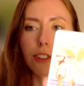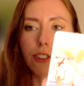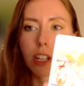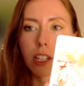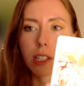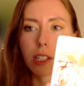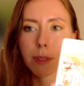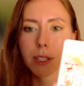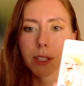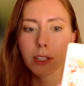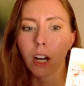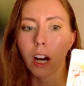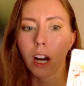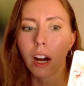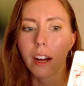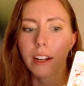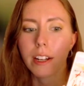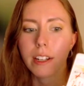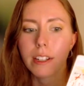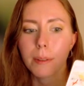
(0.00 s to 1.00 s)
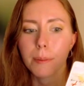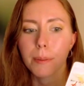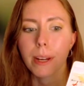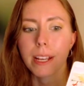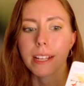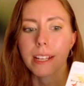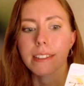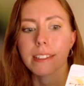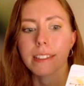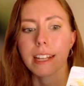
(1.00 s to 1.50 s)
The judgment card
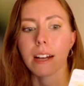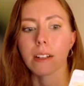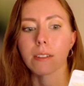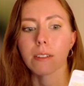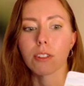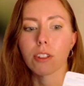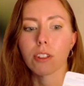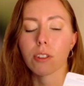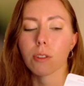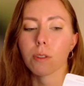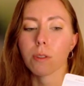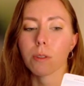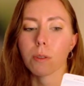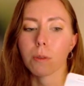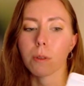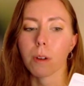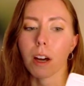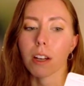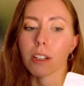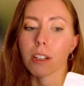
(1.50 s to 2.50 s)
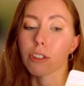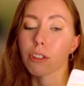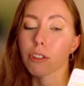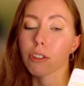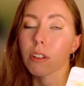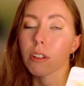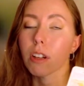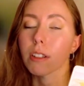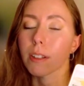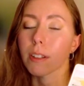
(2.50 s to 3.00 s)
breaks down to
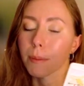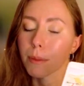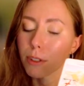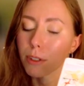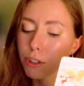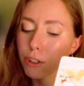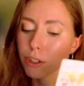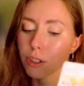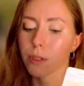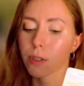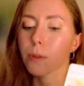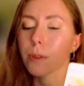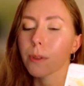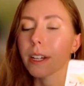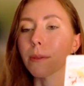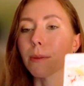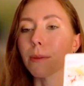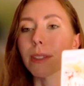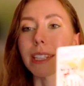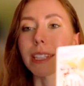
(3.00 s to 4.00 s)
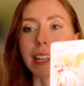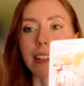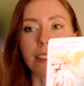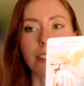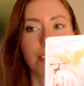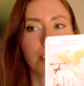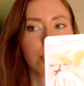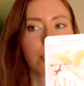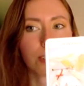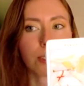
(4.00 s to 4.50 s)
a number 2 and
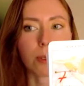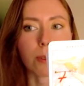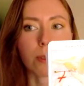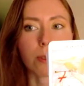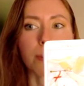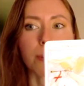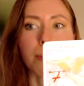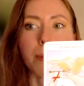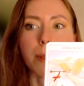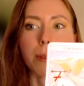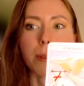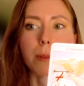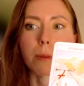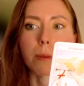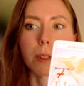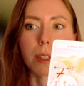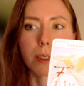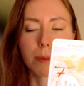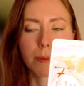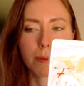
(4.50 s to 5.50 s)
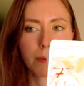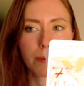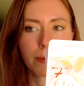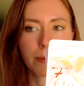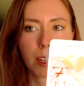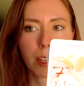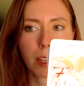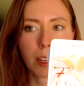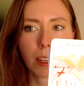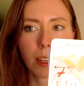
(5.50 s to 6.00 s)
relates to the moon.
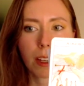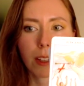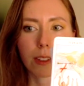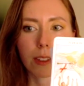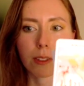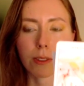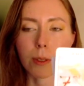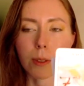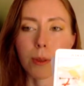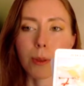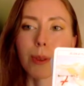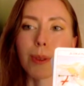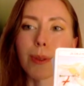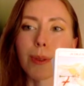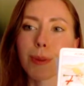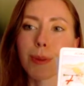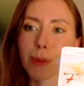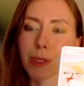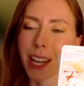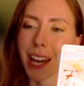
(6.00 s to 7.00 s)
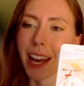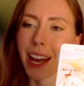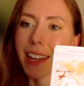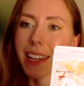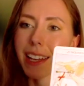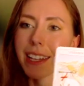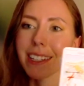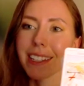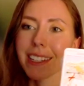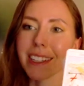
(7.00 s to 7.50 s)
So
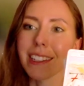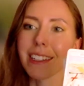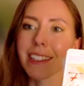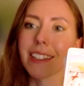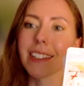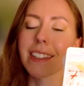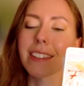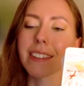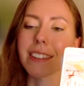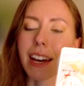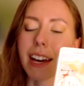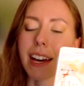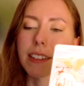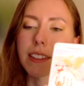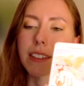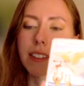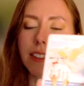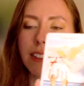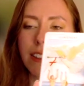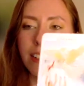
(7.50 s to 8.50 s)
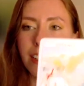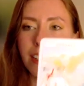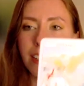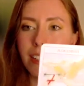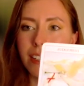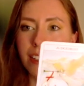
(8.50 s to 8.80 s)
tying in that